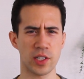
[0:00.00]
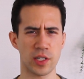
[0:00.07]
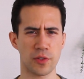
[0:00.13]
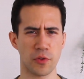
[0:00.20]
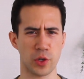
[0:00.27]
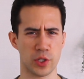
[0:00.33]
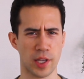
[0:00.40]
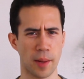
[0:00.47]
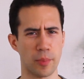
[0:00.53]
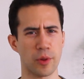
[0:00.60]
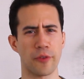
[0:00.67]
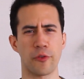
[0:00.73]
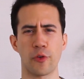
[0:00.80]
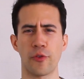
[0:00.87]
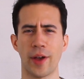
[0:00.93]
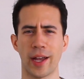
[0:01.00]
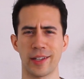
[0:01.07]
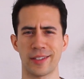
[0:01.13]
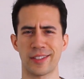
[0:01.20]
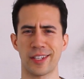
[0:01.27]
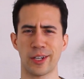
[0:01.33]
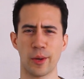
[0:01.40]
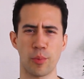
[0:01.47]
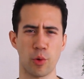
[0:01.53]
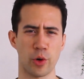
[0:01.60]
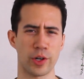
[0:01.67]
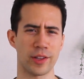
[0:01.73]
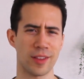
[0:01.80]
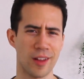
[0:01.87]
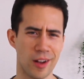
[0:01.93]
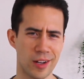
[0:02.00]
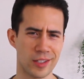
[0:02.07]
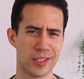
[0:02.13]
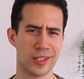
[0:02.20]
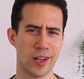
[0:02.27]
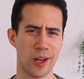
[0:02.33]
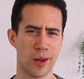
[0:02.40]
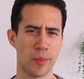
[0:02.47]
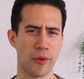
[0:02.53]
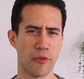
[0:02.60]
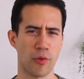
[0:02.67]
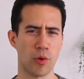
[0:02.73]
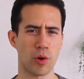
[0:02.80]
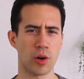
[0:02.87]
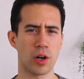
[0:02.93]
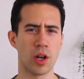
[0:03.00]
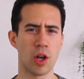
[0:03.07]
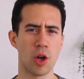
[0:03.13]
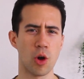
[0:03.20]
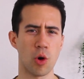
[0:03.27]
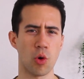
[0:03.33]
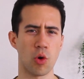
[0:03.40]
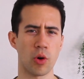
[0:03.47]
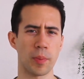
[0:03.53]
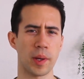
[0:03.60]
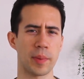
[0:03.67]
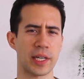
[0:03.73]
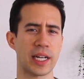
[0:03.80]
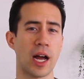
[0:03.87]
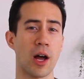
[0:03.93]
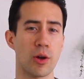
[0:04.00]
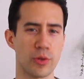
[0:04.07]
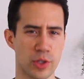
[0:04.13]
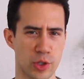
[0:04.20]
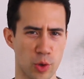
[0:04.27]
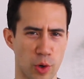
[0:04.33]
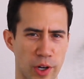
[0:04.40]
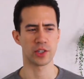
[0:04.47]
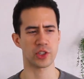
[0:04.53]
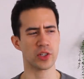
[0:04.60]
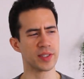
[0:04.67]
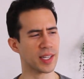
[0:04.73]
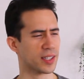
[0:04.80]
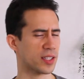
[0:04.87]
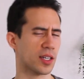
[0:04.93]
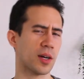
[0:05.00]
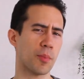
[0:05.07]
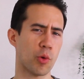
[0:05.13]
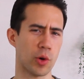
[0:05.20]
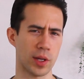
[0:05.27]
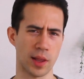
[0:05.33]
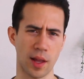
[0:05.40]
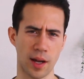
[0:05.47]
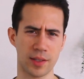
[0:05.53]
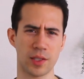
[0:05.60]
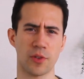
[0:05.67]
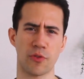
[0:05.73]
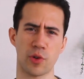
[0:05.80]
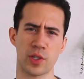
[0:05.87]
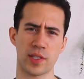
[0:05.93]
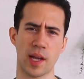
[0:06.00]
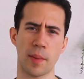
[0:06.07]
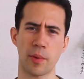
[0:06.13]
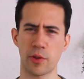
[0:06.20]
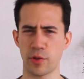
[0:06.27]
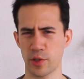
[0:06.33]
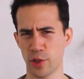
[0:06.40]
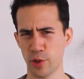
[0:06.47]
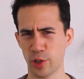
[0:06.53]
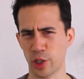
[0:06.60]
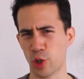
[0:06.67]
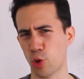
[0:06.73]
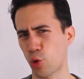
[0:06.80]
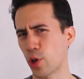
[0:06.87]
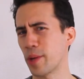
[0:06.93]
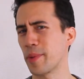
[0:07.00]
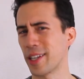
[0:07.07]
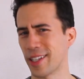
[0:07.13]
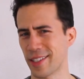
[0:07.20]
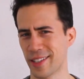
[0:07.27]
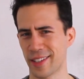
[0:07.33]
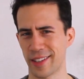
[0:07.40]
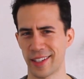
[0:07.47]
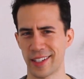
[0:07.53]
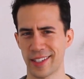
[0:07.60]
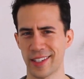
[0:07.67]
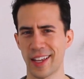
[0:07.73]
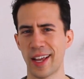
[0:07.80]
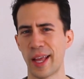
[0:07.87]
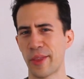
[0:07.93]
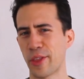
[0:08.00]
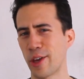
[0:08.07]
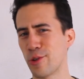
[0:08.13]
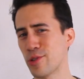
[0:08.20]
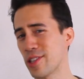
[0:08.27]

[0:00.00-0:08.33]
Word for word: dish. For example, if you've had Singaporean laksa before, or maybe khao soy. Just like Singaporean laksa, for example, there's a certain creaminess to this. They used